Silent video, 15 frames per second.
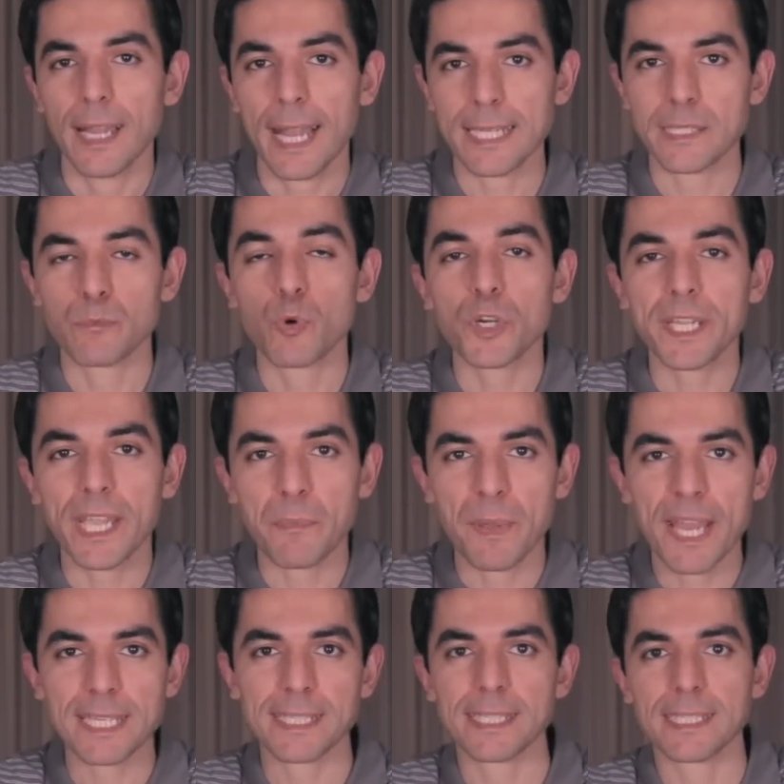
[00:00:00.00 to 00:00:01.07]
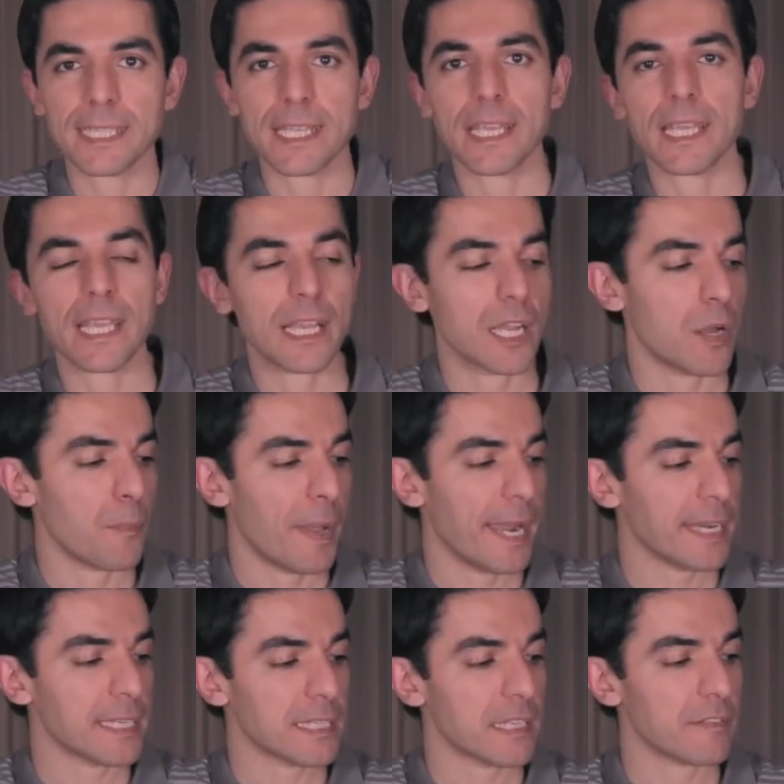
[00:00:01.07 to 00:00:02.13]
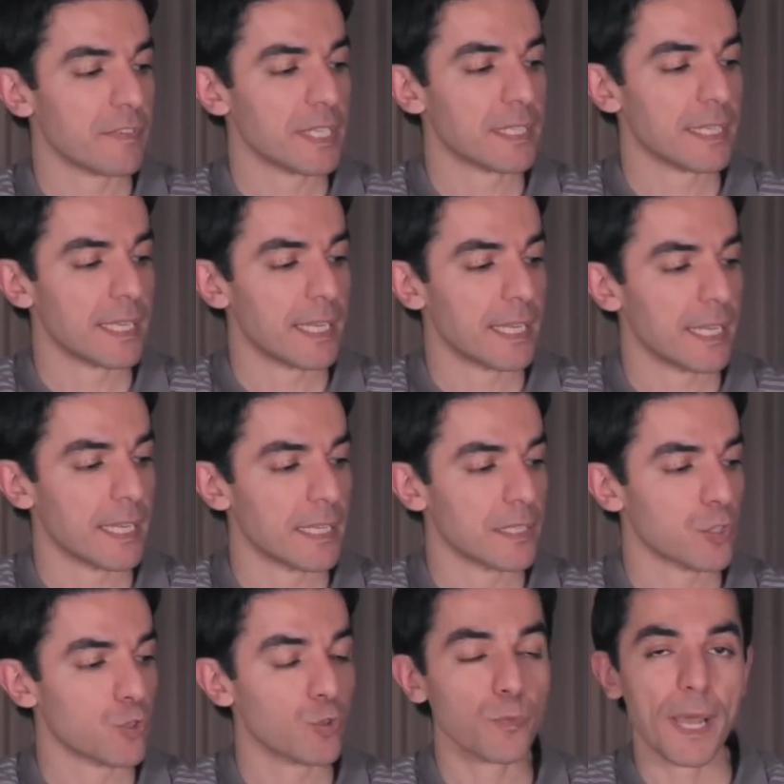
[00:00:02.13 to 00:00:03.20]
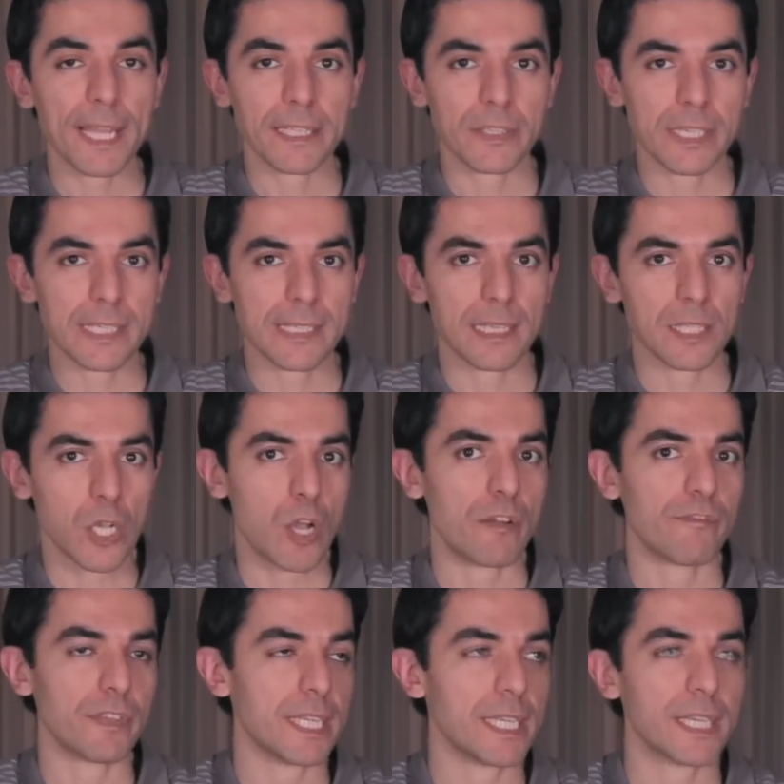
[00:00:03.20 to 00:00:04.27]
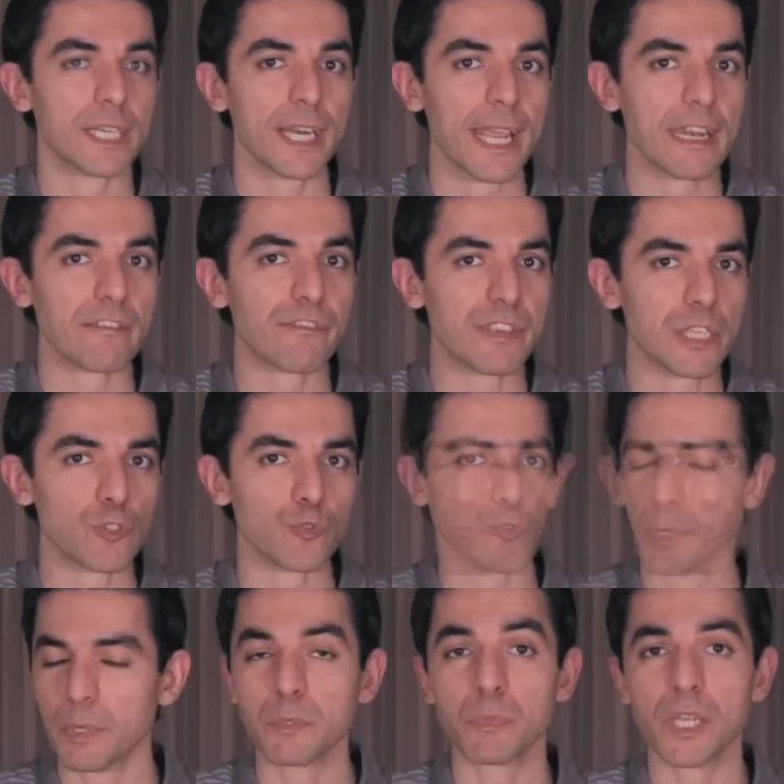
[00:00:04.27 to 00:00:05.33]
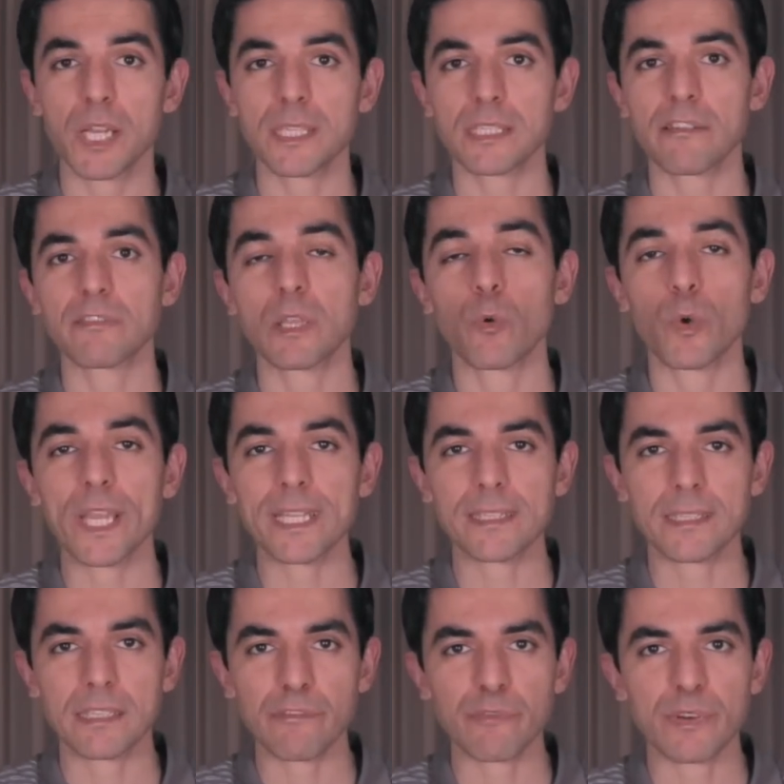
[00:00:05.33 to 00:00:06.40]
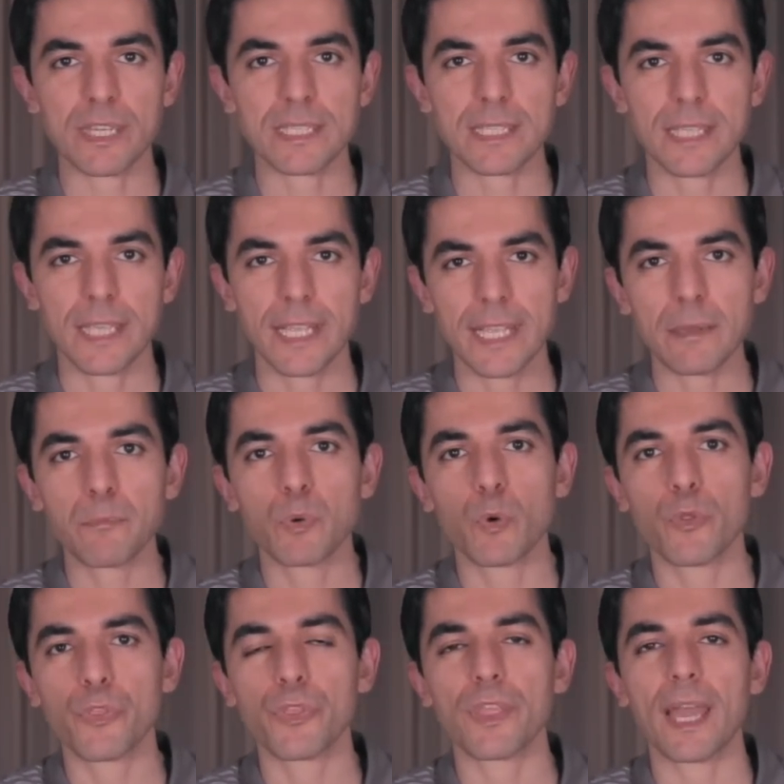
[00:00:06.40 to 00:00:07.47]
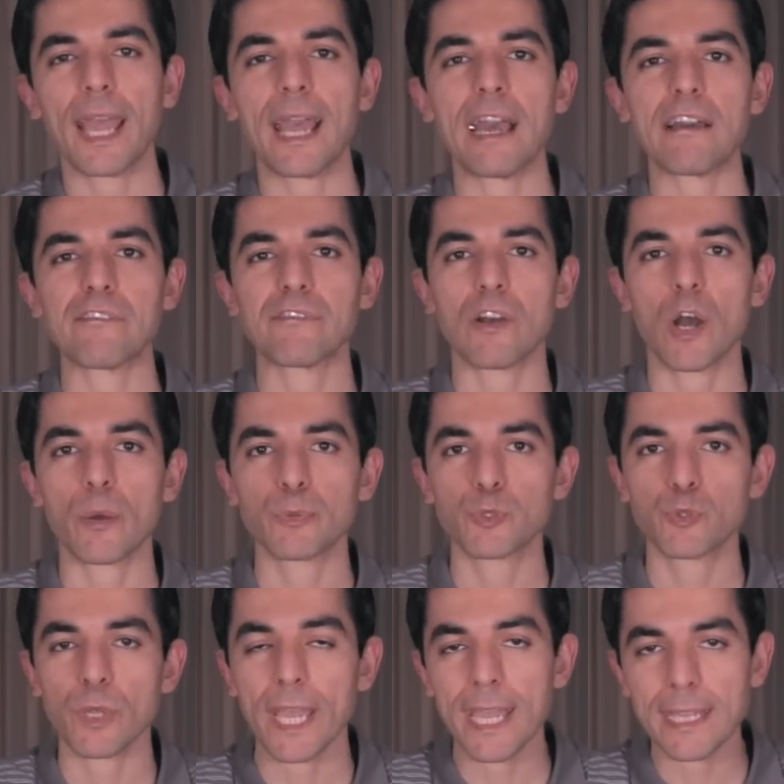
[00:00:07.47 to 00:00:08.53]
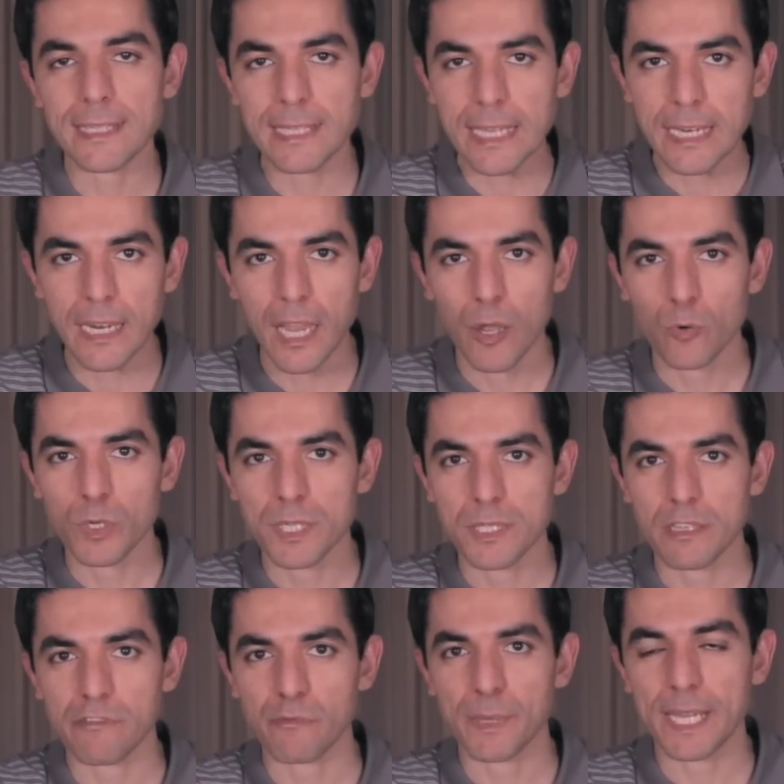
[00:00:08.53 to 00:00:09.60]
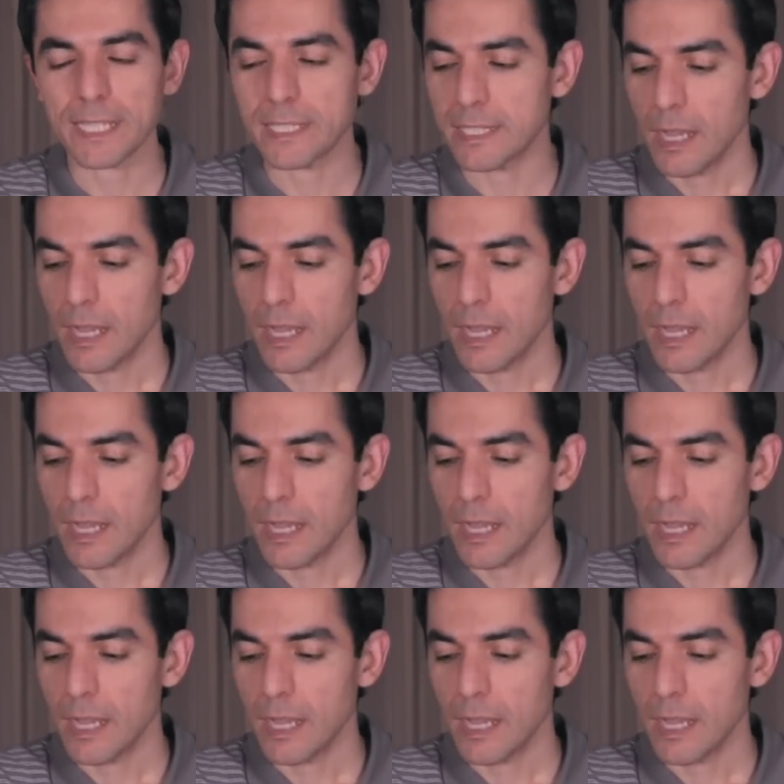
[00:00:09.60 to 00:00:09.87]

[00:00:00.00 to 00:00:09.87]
has more capacity in comparison with the two batteries that come with Crane V2. But because of the weight difference, they can both have up to 18 hours of battery.